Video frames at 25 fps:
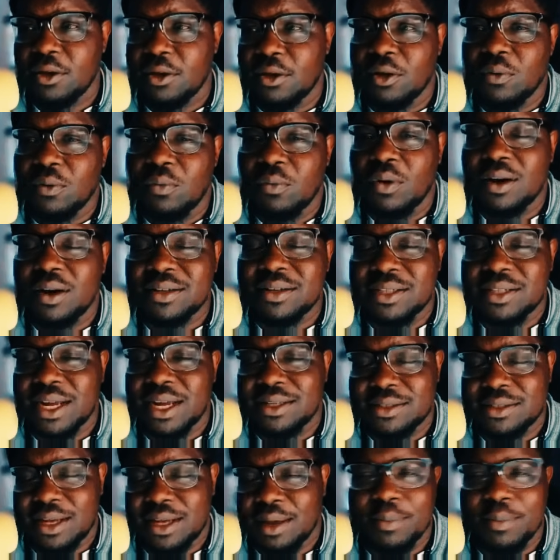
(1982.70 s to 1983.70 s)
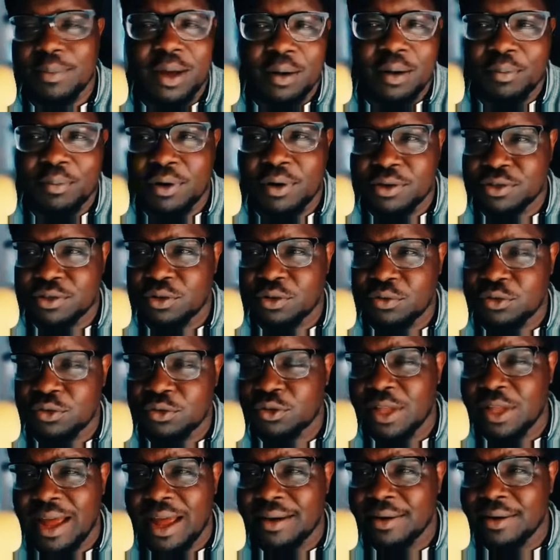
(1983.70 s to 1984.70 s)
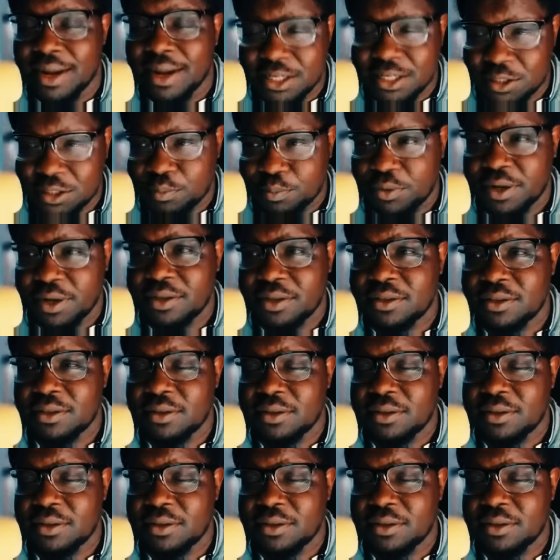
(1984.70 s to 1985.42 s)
What does that say about a person who's that desperate